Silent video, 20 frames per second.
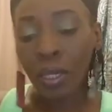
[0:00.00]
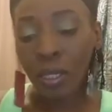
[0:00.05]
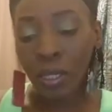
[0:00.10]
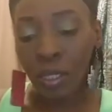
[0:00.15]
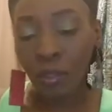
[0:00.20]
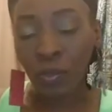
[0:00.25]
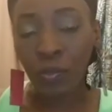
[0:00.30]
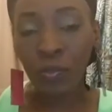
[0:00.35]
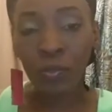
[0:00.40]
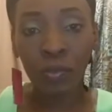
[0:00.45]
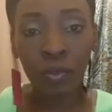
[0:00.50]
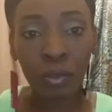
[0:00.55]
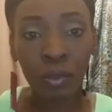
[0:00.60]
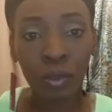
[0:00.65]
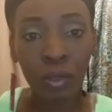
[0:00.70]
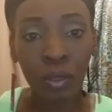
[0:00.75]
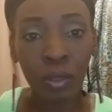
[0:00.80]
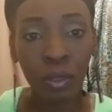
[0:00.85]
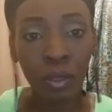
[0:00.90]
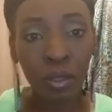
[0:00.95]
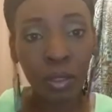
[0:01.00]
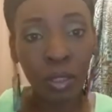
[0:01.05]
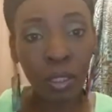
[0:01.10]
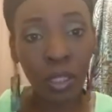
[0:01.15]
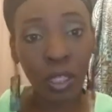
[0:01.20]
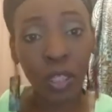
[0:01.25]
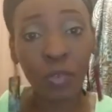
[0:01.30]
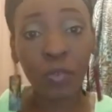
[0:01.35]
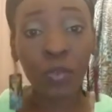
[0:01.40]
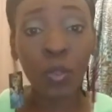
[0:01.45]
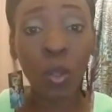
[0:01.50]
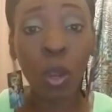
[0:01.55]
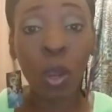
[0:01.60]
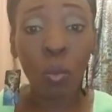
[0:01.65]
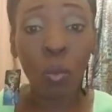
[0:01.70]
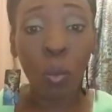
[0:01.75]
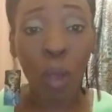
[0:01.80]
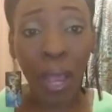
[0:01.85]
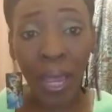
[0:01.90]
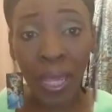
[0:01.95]
If
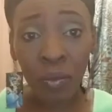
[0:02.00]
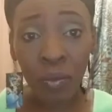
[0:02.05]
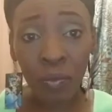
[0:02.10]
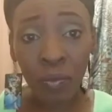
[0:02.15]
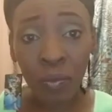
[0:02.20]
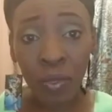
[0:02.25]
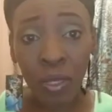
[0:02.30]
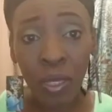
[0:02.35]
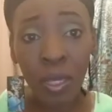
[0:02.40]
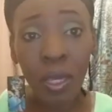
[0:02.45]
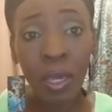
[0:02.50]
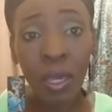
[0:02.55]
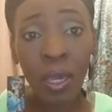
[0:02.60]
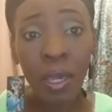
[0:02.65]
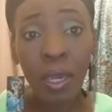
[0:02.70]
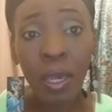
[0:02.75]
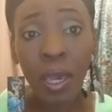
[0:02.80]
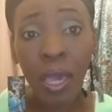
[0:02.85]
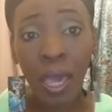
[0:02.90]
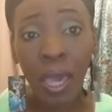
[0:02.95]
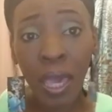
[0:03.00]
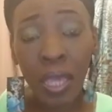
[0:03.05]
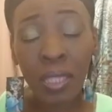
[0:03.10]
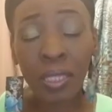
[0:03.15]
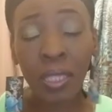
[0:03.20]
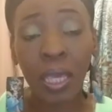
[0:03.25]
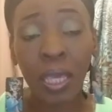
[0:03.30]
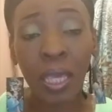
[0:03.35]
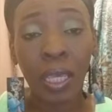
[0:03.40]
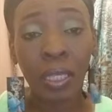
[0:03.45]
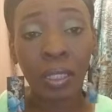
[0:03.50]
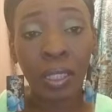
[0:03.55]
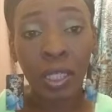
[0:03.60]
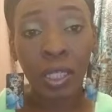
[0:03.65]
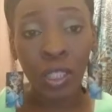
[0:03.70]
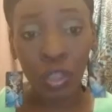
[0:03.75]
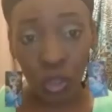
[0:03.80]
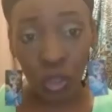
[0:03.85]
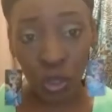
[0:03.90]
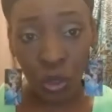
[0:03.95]
your wife has an
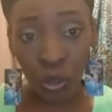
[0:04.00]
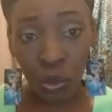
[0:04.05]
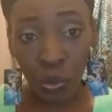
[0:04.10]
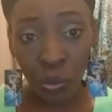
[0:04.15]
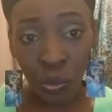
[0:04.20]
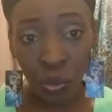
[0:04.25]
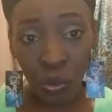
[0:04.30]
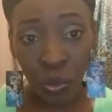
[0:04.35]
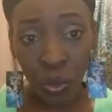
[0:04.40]
issue